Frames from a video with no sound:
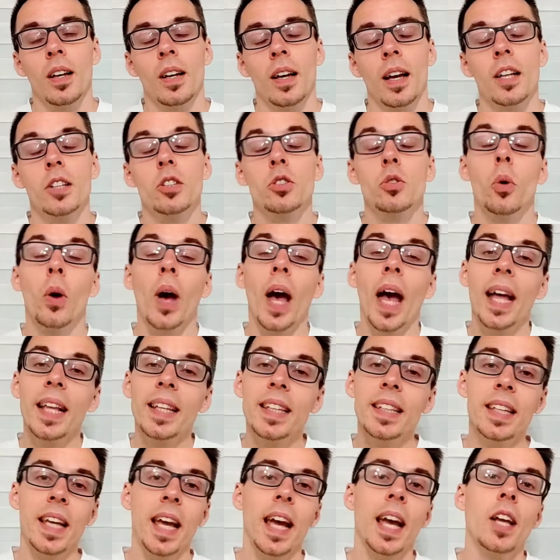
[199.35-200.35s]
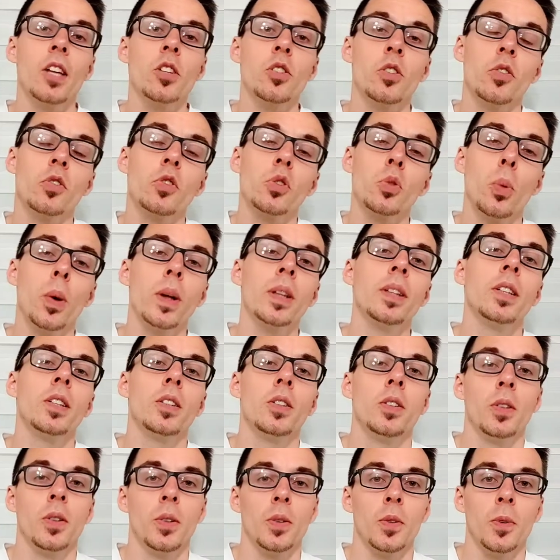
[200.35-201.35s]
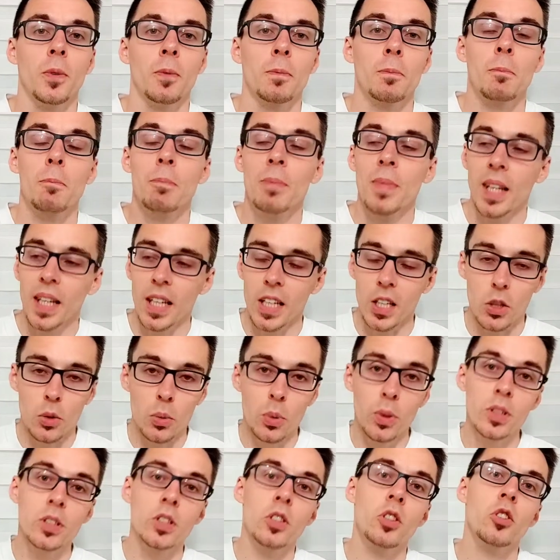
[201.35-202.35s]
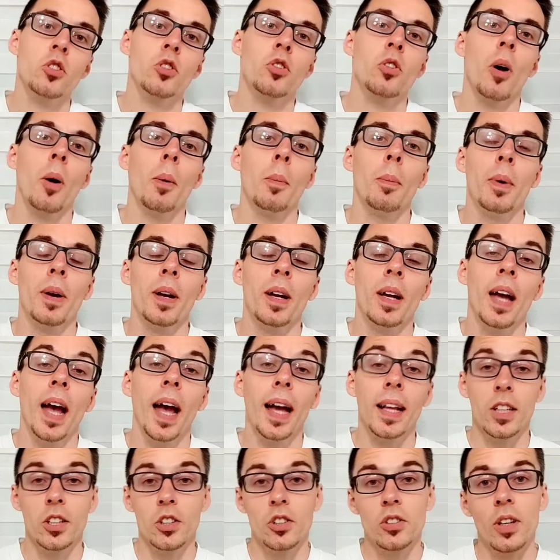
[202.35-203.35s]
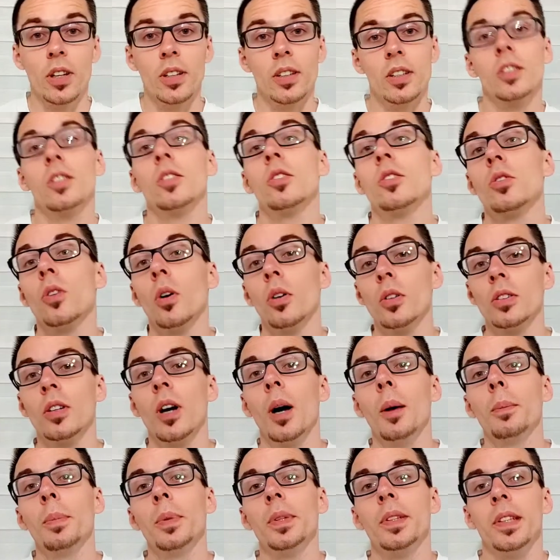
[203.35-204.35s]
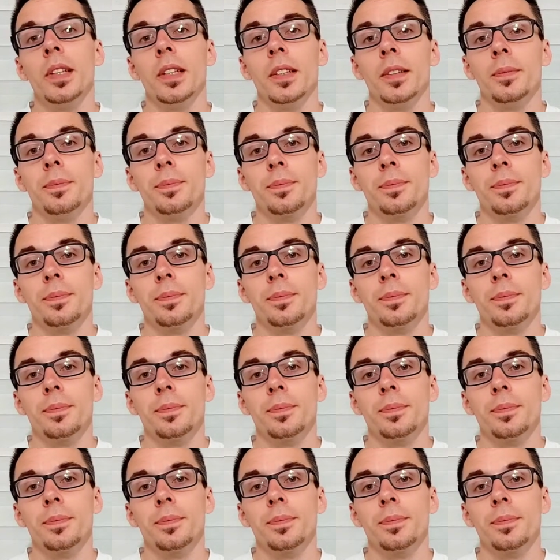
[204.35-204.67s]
And so at the age of 22, he quit his job and he started his own company.